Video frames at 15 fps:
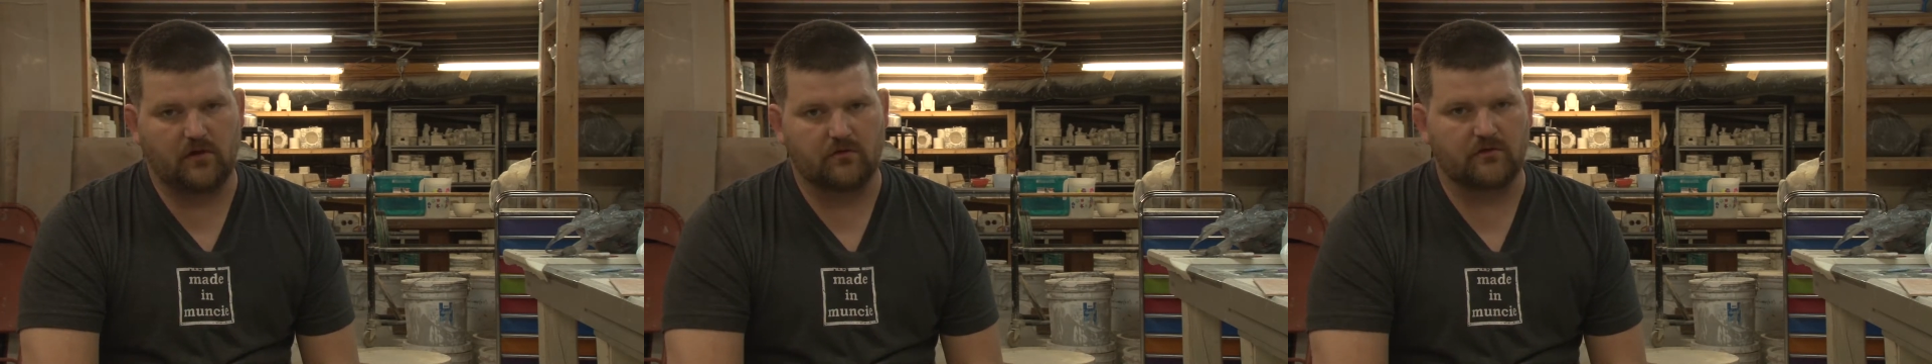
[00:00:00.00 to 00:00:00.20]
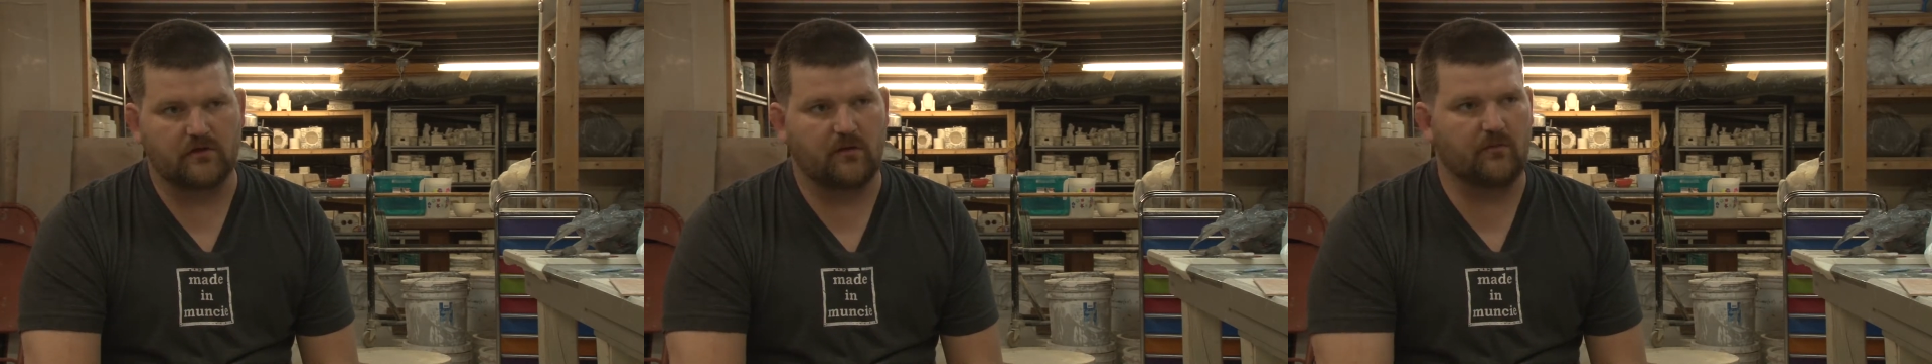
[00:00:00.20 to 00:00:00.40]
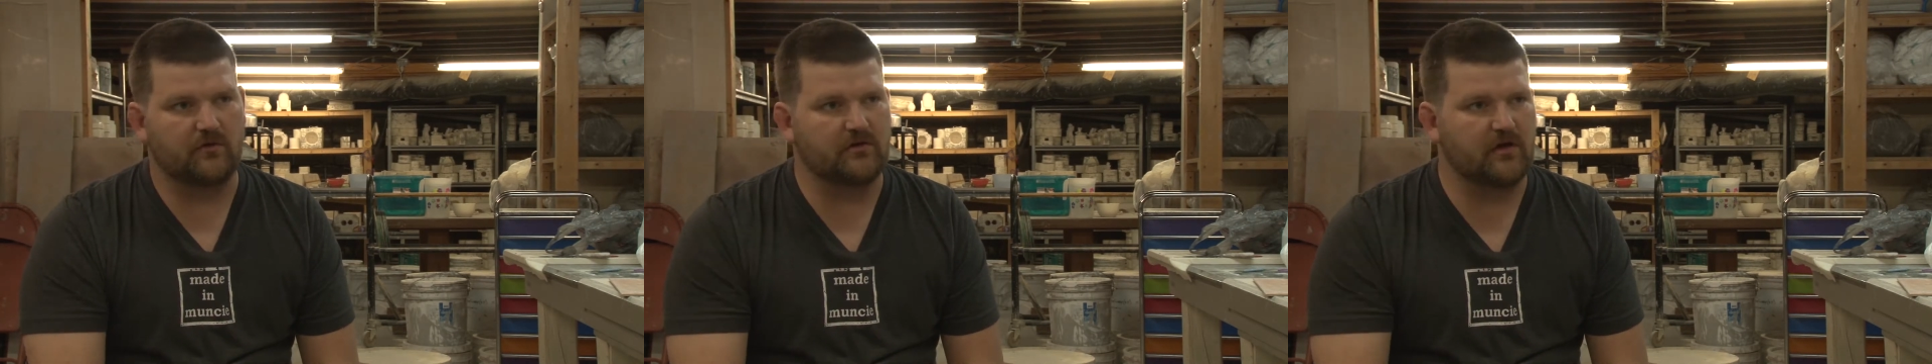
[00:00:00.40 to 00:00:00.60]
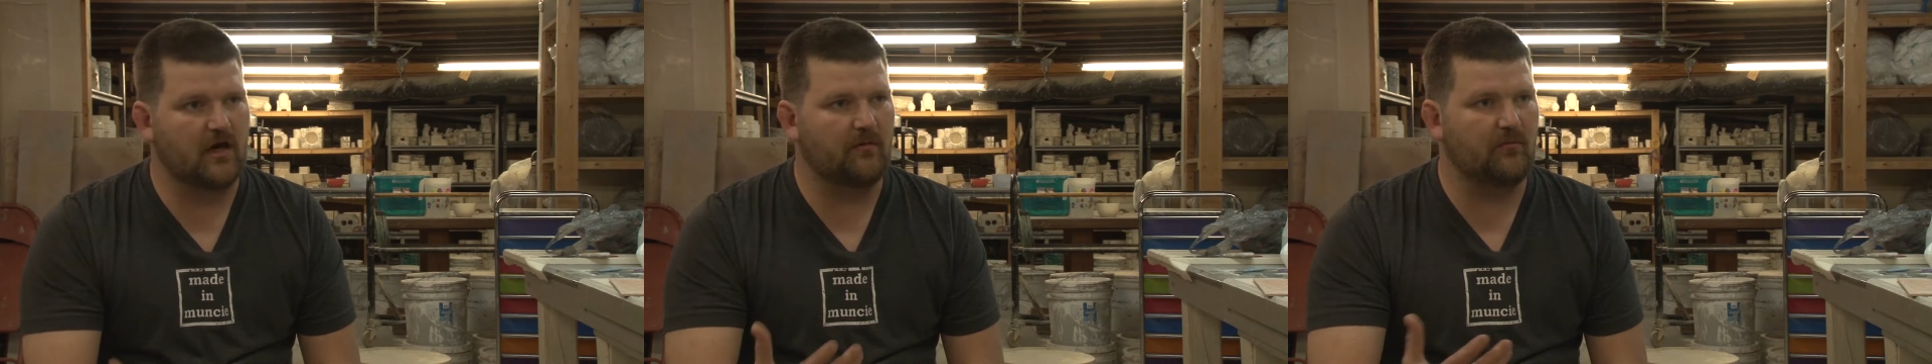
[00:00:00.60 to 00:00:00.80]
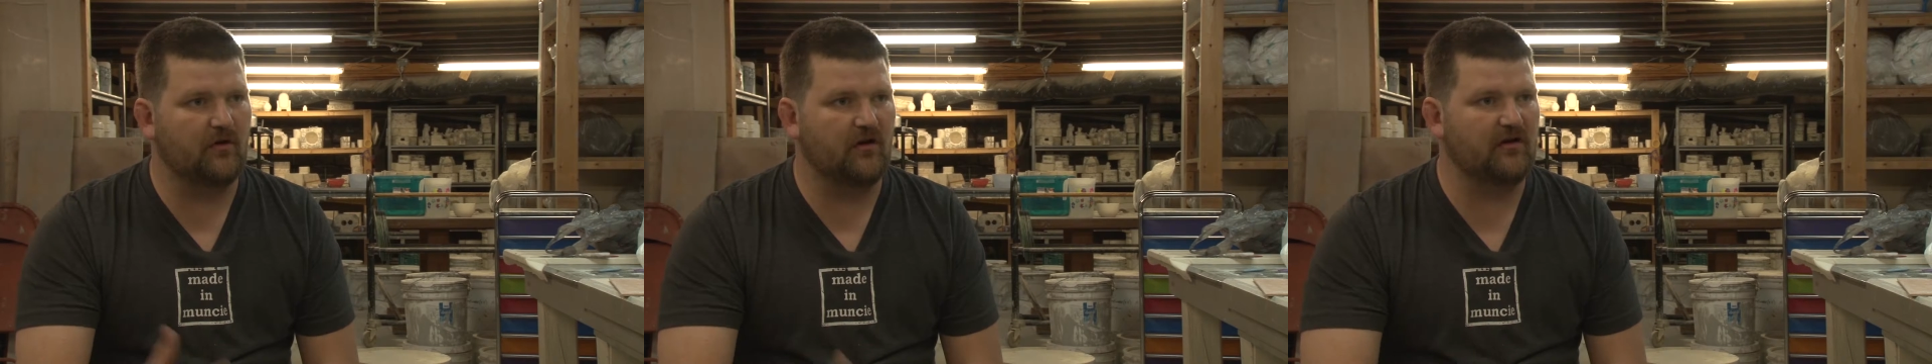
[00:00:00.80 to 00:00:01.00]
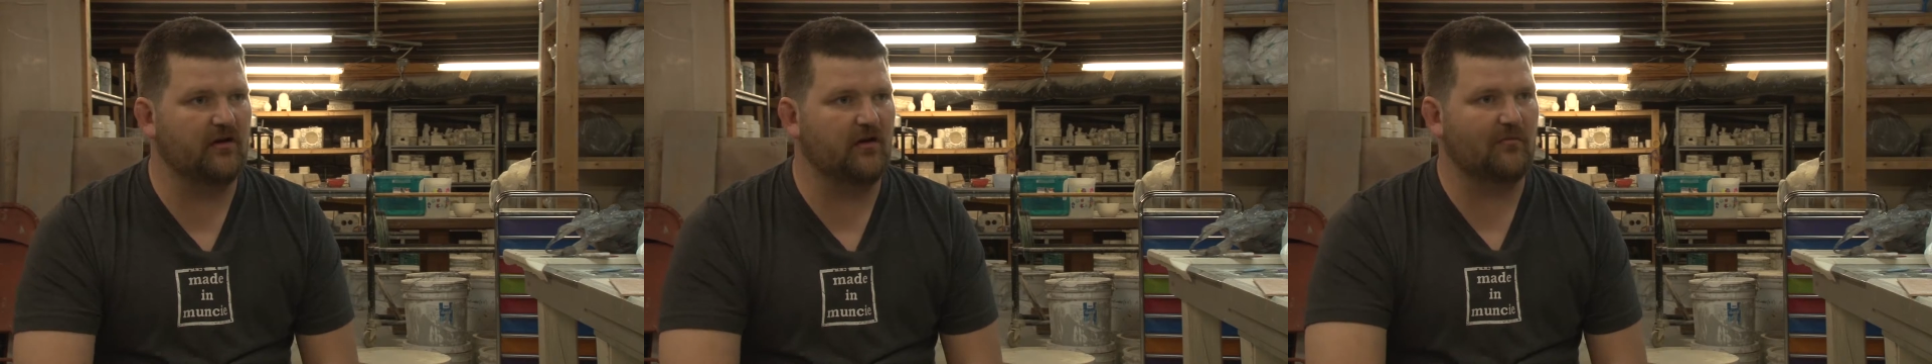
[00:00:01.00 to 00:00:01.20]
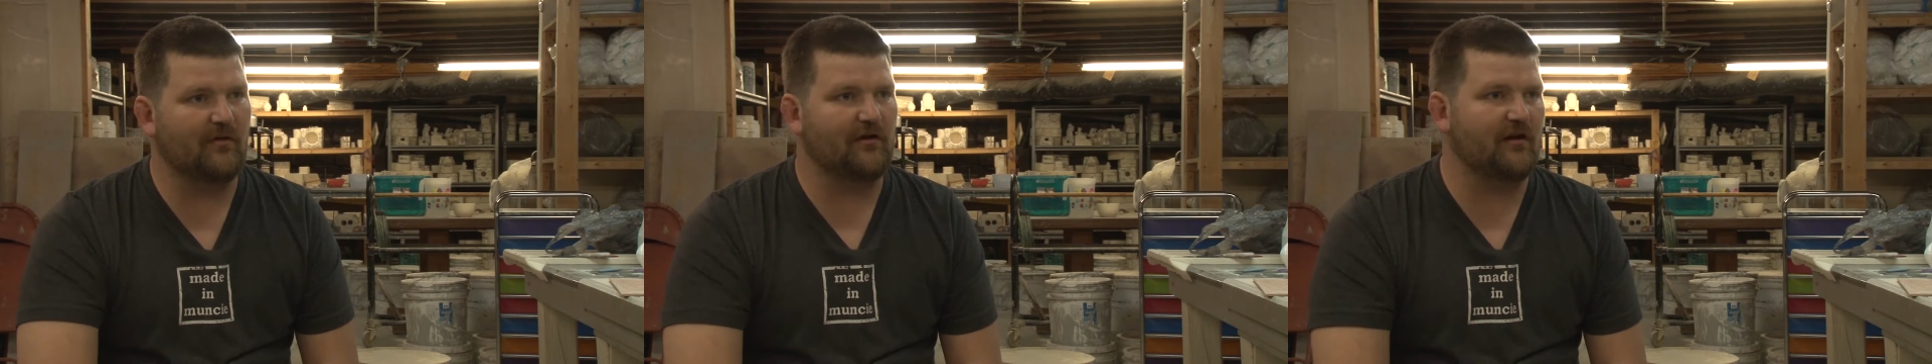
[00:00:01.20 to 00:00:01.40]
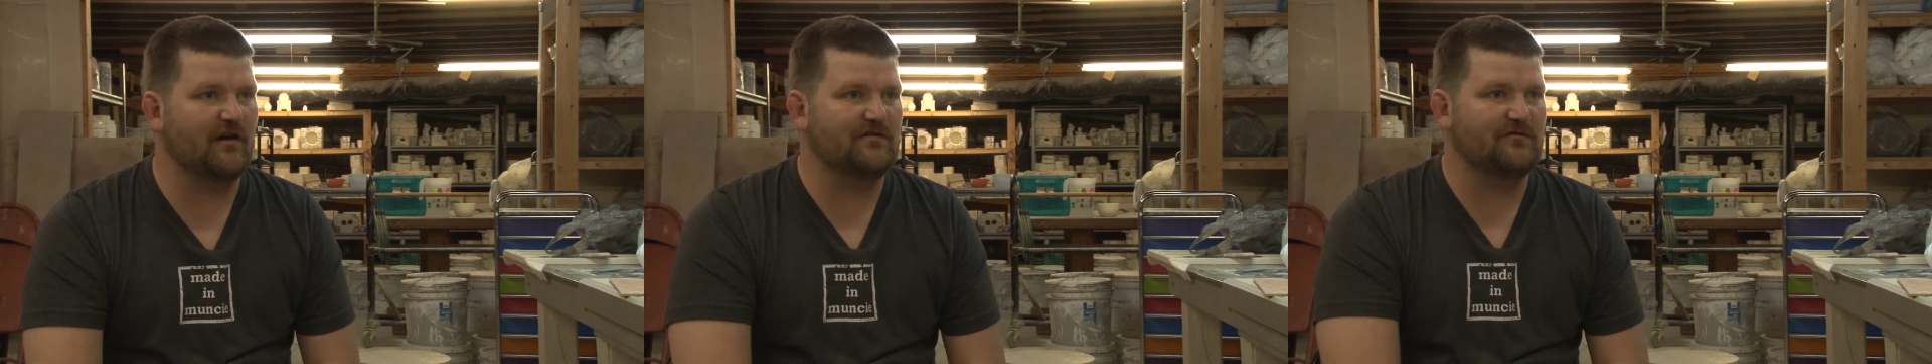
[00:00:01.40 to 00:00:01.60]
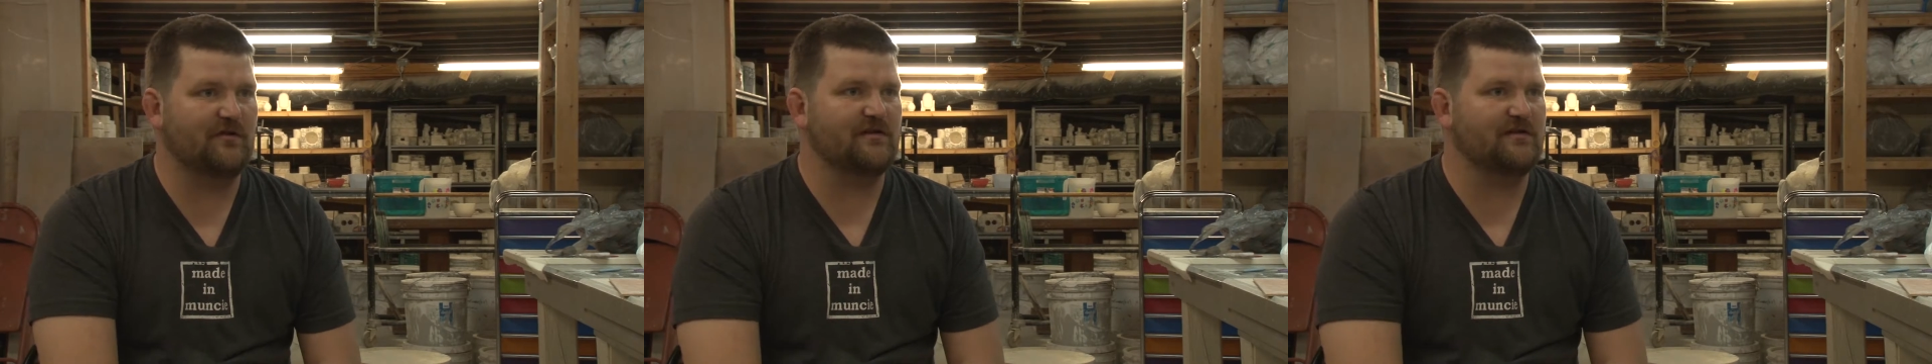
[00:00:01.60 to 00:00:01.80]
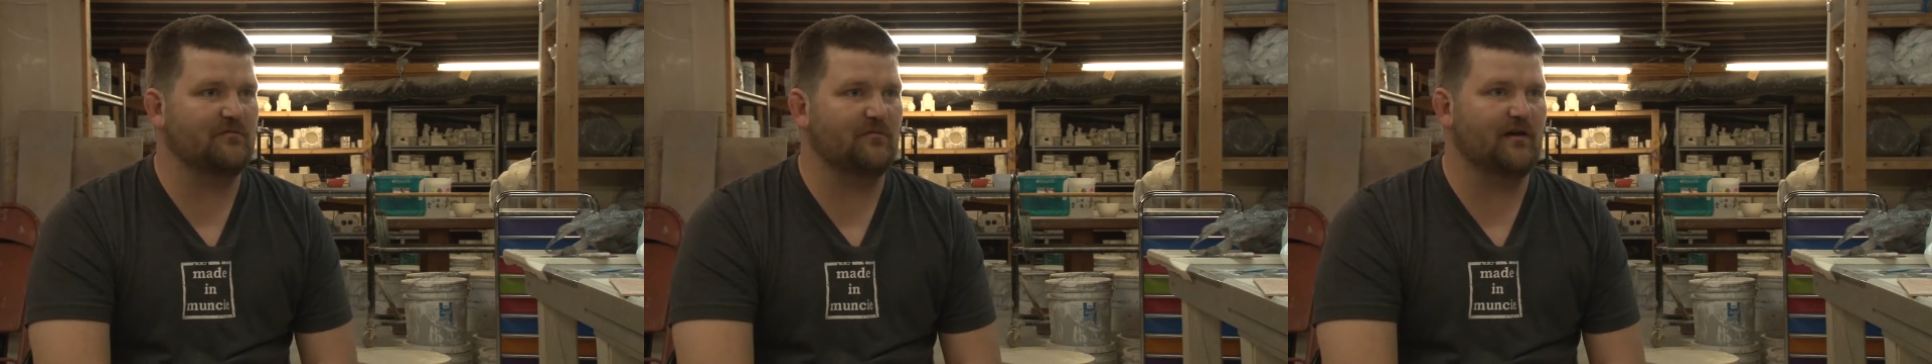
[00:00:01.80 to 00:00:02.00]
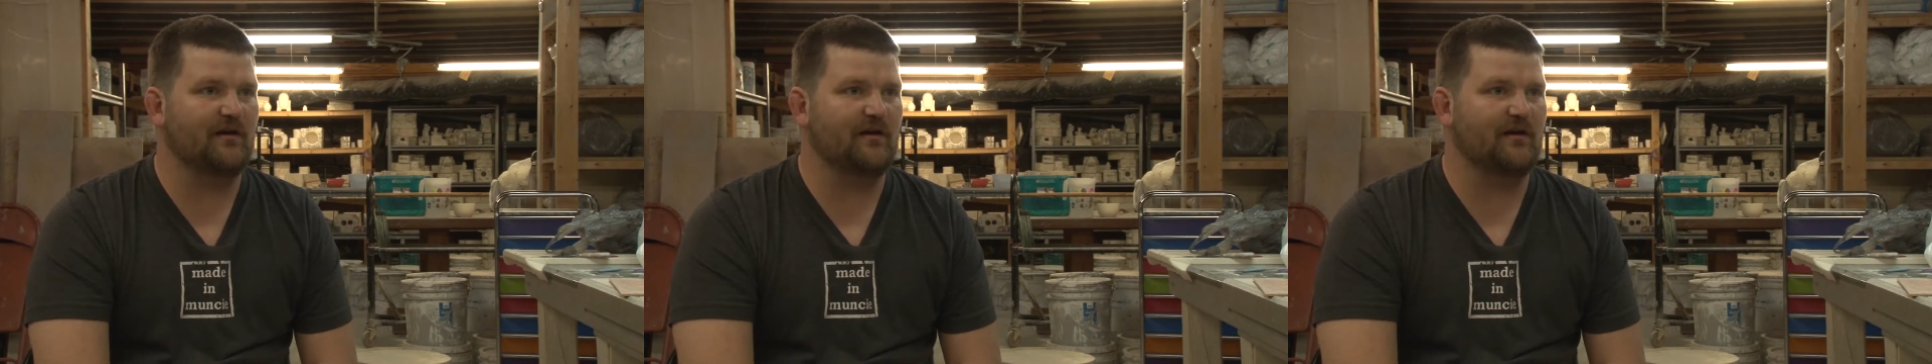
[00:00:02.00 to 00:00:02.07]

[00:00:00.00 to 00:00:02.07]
summer job money, all my graduation